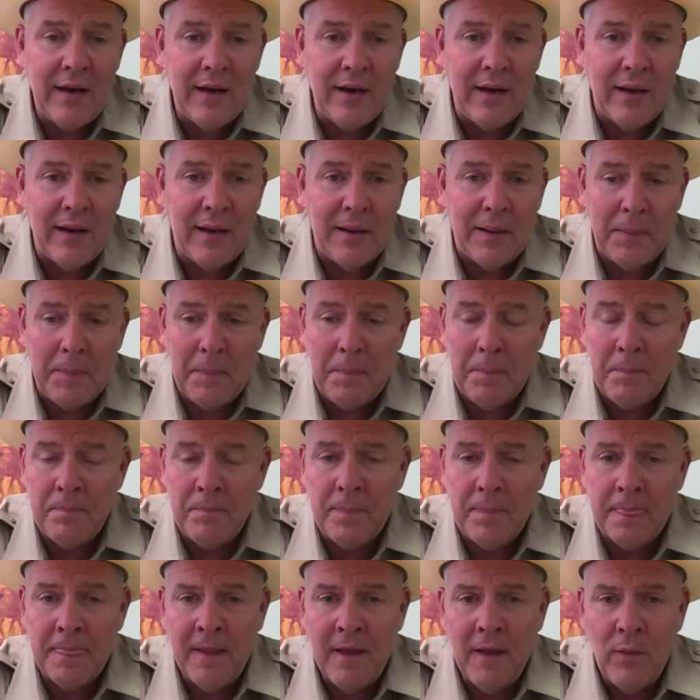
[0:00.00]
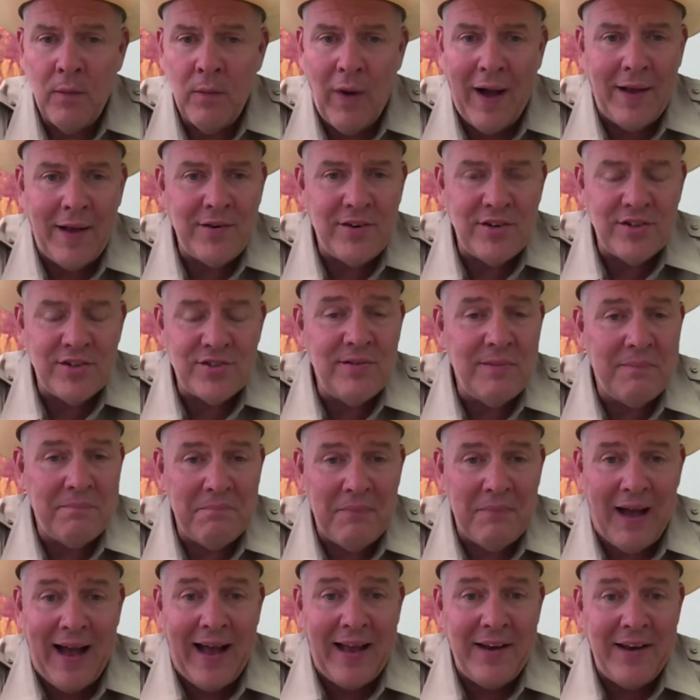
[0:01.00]
Um, I just
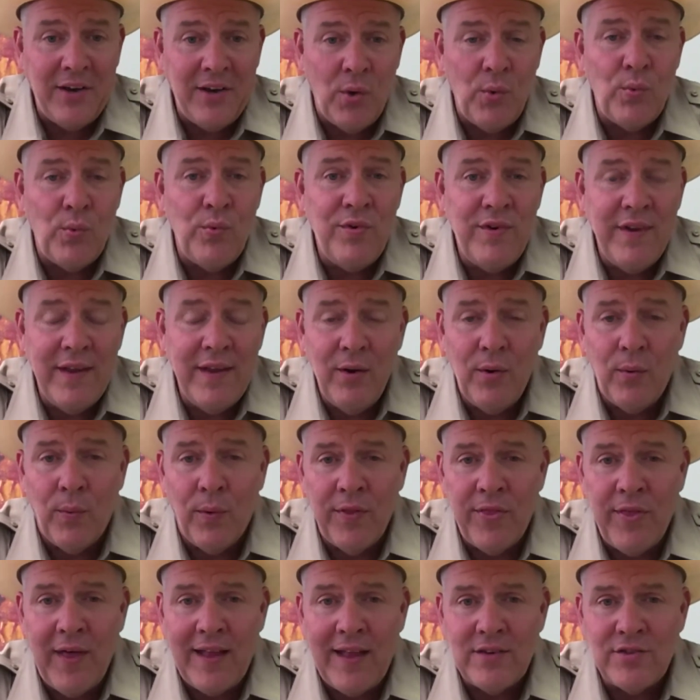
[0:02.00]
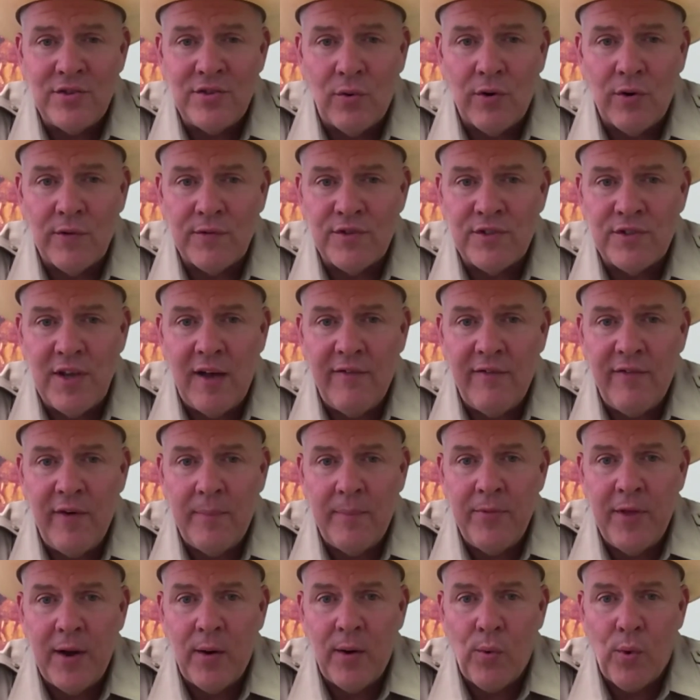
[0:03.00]
I don't deal with that sort of stuff
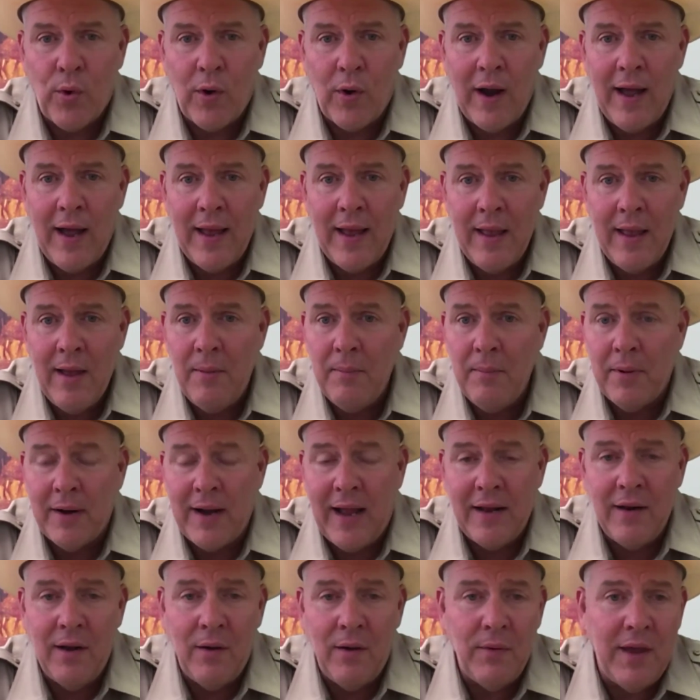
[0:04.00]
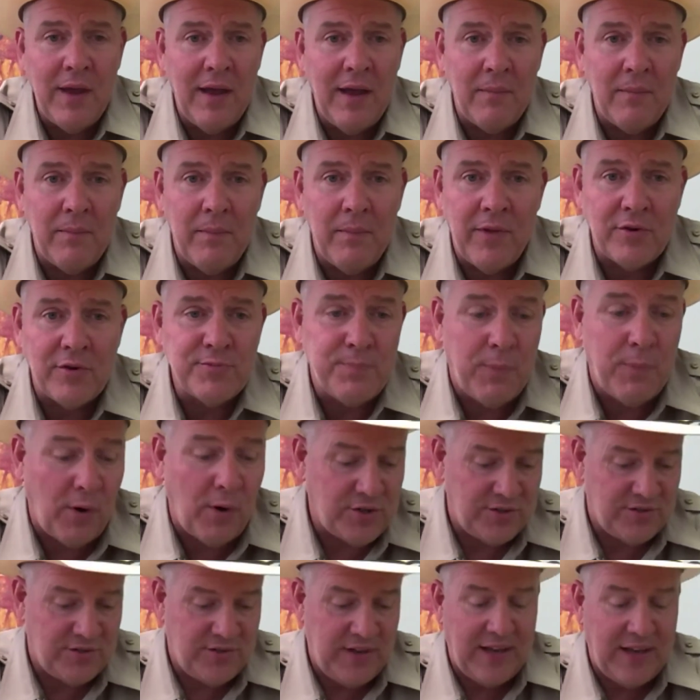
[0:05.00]
up there where I am, but I know, yeah, there's
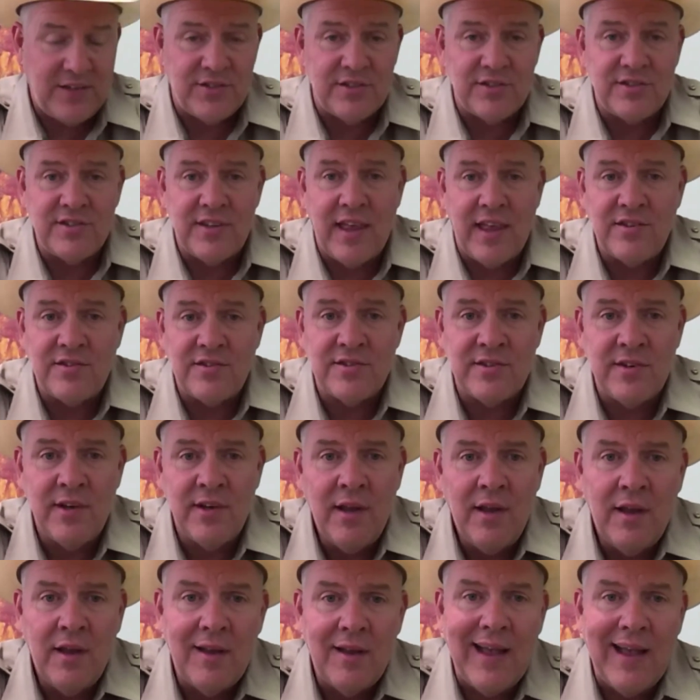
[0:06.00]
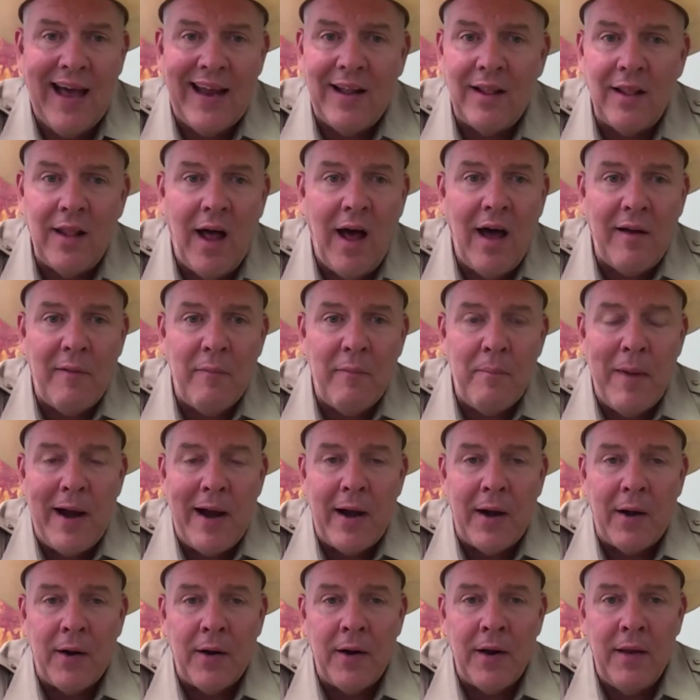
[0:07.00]
parts of Texas that's got a lot of
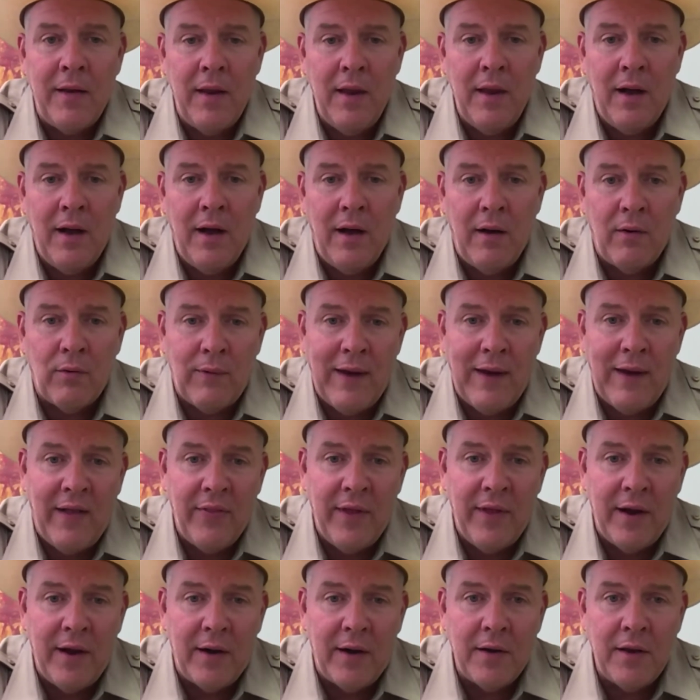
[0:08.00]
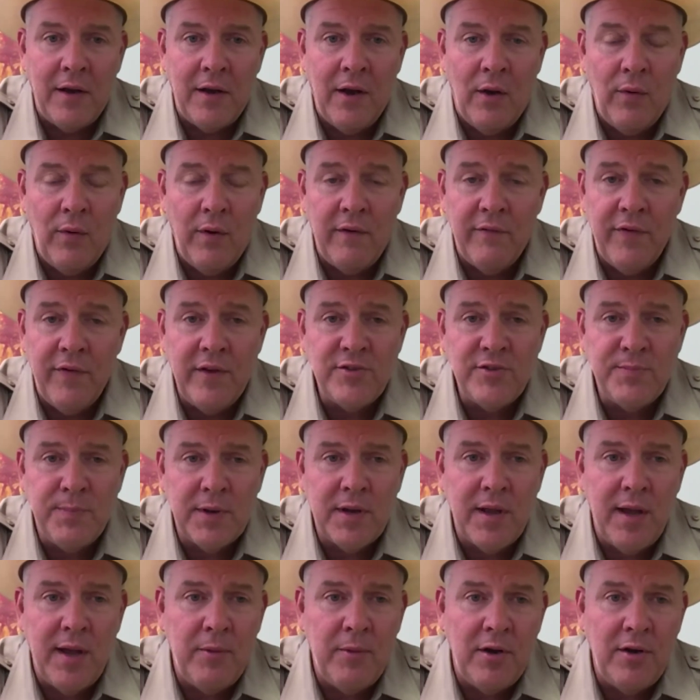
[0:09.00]
bear in, uh, around there, you know. And if it's
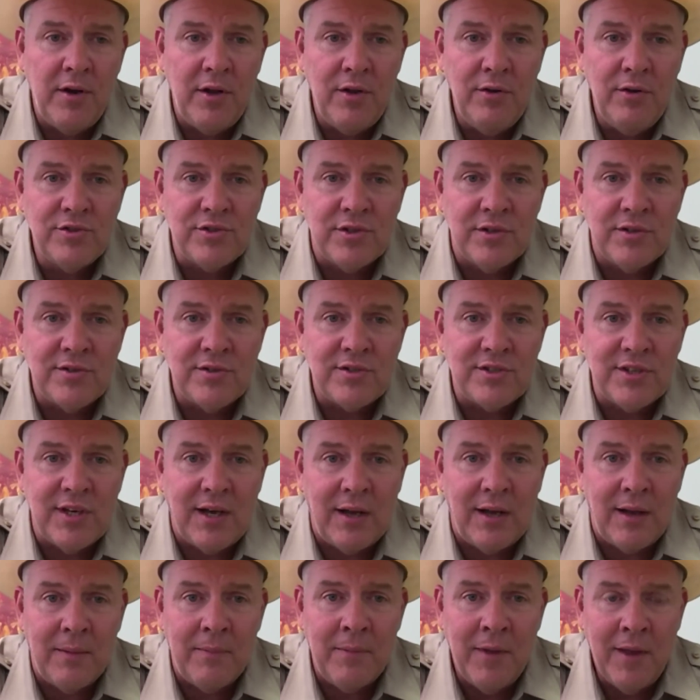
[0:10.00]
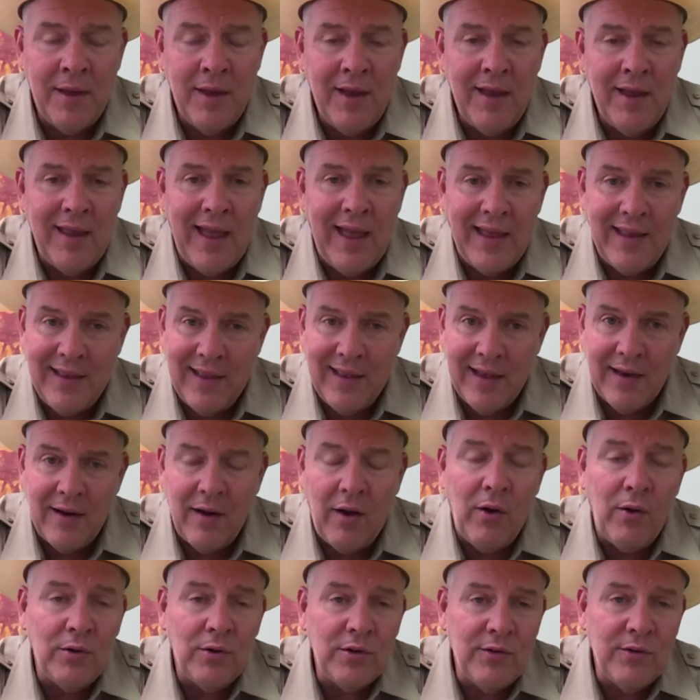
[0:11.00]
becoming a nuisance, uh, yeah, get a
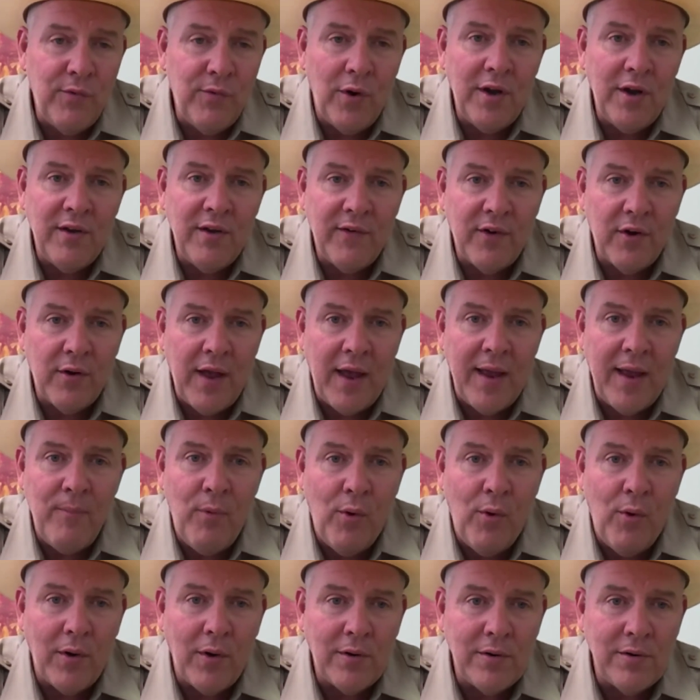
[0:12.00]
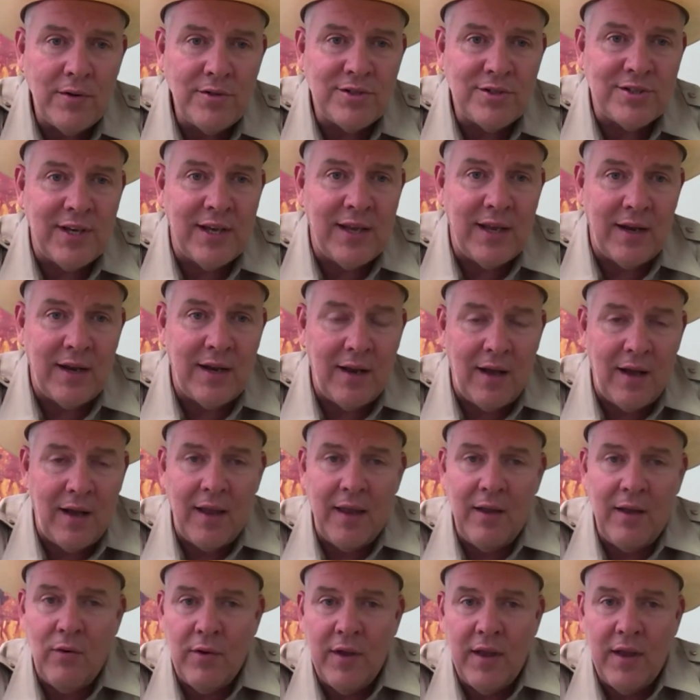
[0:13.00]
hold of one of your game wardens, and uh, he'll